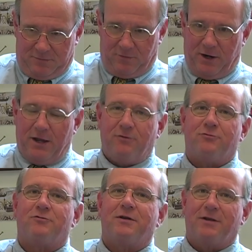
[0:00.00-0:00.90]
very
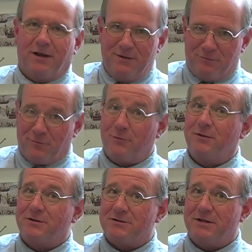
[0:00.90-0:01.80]
interesting to leaf through
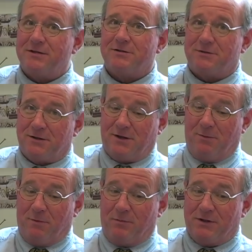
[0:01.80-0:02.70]
these things and
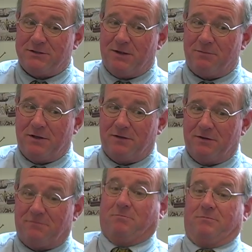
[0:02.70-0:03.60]
come upon something
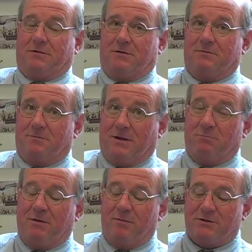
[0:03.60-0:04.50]
that can
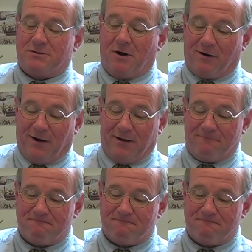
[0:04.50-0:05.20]
be a bit startling.